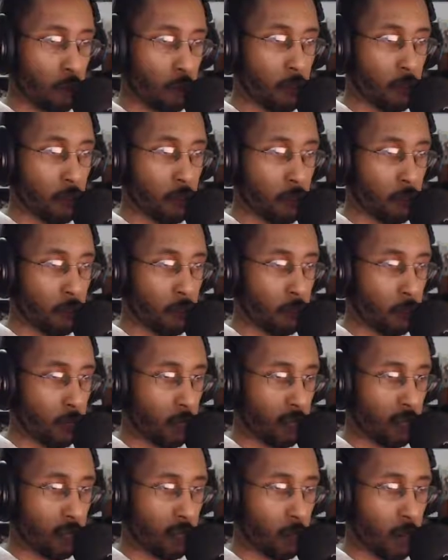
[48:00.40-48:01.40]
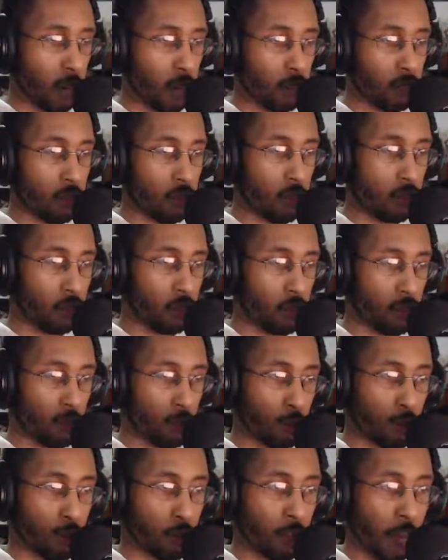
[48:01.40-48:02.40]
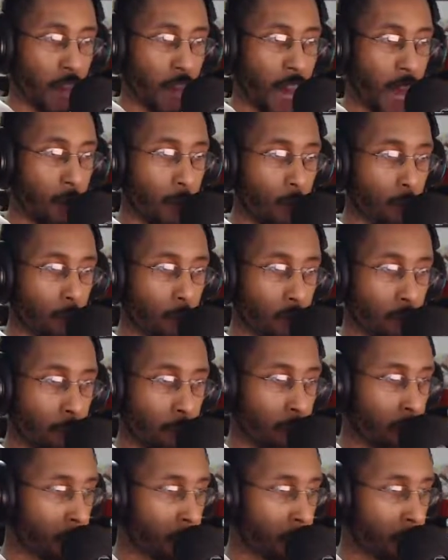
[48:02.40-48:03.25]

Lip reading: their business practices because I'm still not happy with them.